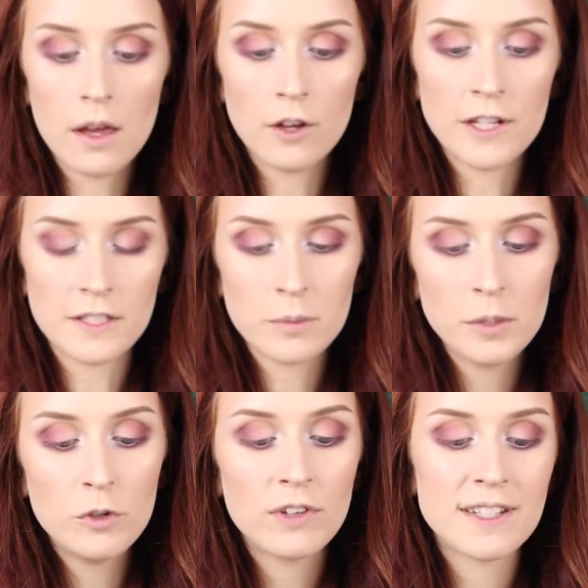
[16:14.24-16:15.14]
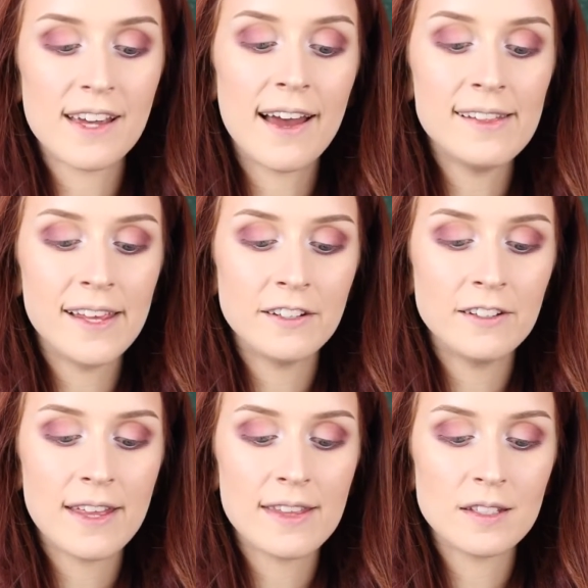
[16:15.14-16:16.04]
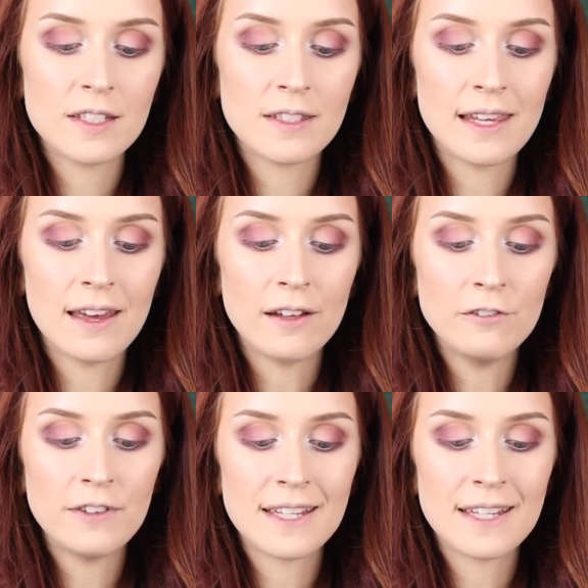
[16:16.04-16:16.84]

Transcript: Okay, so I'm going to move on to eyeliner, and this is the e.l.f.